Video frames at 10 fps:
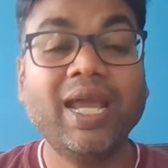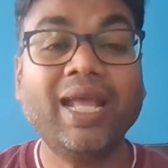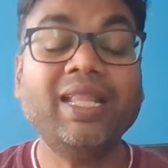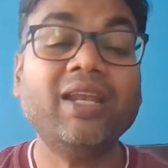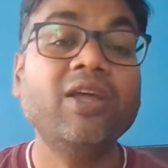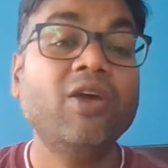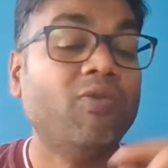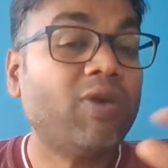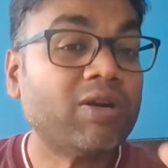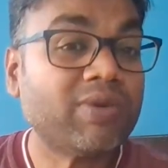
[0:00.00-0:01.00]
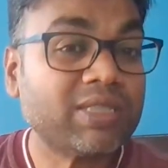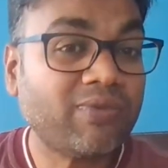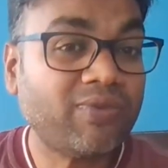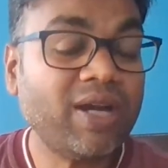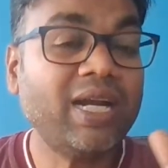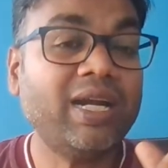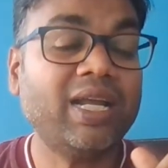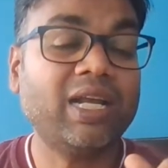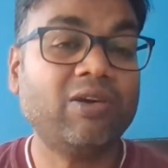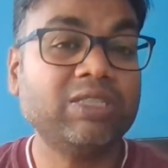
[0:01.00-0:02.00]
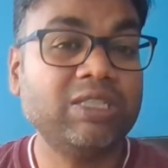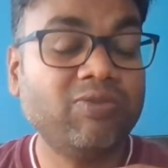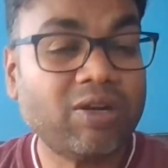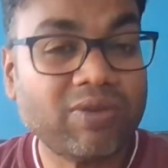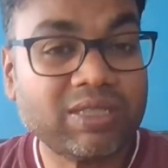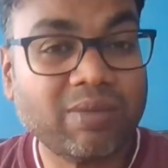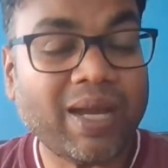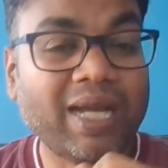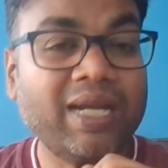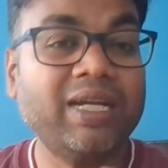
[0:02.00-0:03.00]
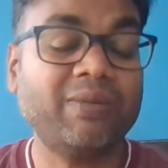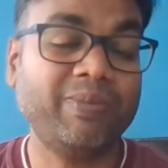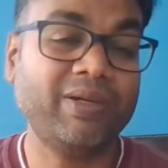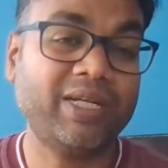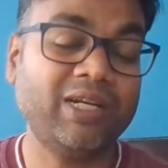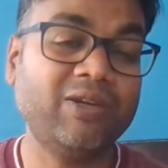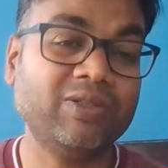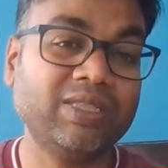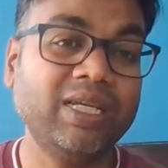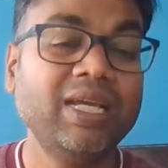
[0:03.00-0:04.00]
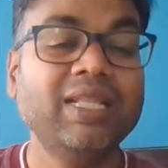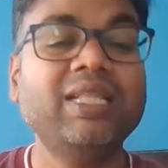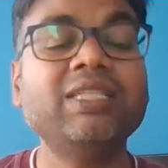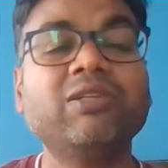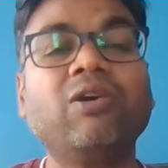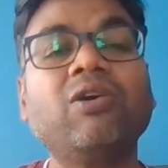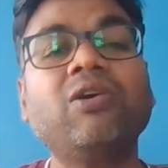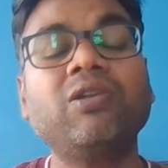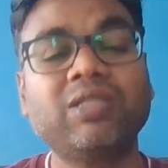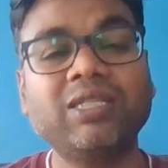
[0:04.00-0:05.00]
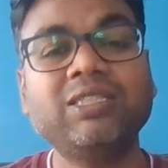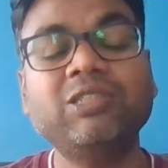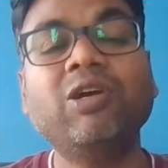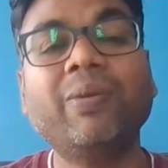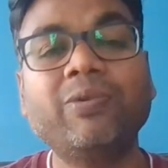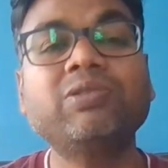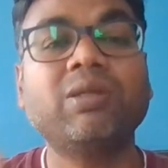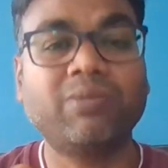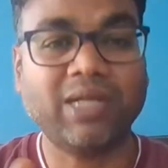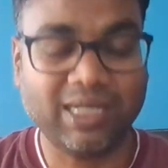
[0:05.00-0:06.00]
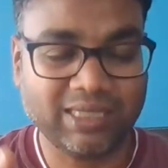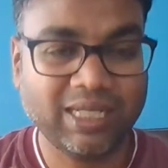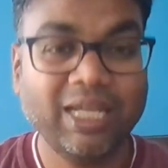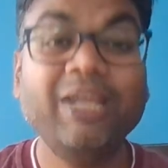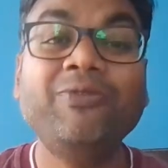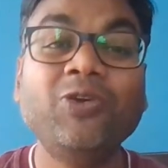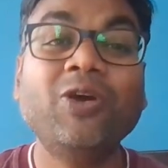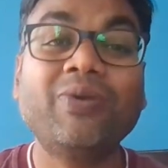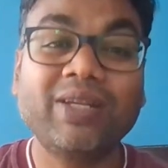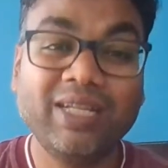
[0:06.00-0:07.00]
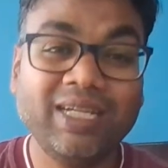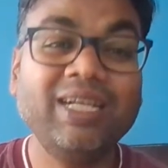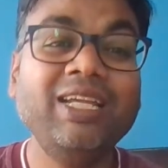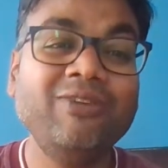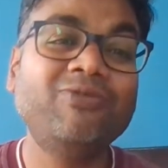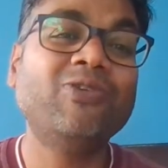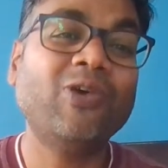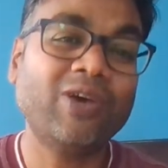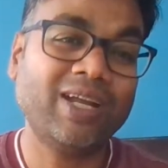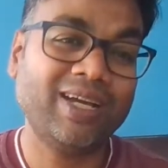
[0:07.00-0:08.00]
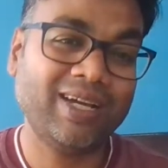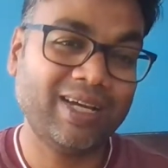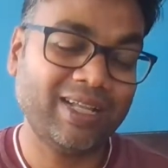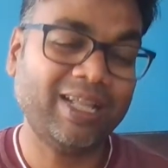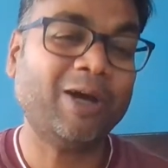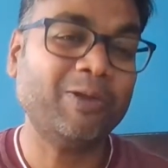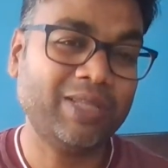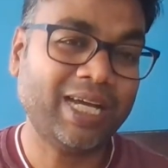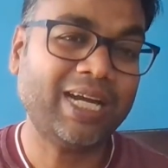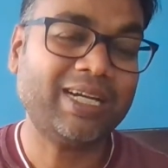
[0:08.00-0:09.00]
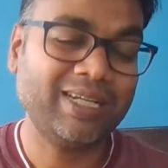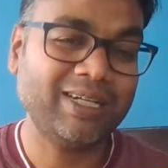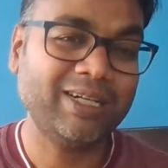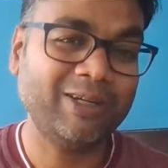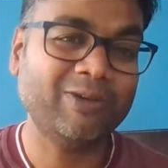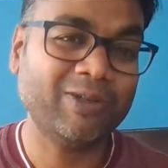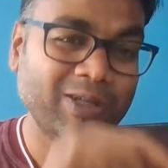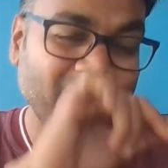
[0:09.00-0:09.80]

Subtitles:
and then what was the front end technology? What was the back end technology? These all things you have to summarize. If you have really worked on that your